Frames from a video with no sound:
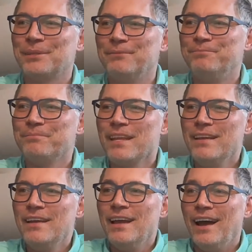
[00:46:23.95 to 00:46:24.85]
But
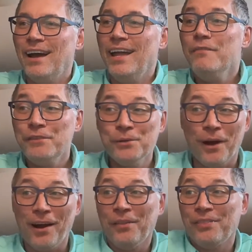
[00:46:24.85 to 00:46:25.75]
if you
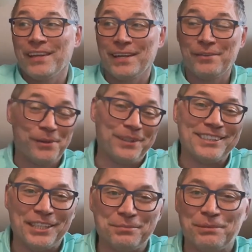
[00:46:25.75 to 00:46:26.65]
are thinking through your
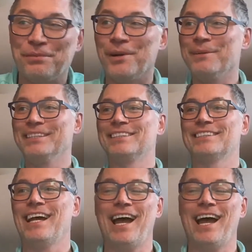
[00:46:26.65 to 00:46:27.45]
site's performance,